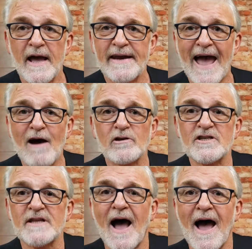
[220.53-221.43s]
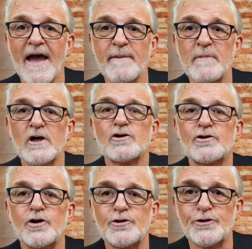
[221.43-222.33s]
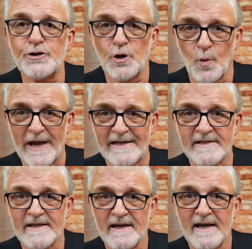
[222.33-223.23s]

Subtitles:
Now it's time to do it.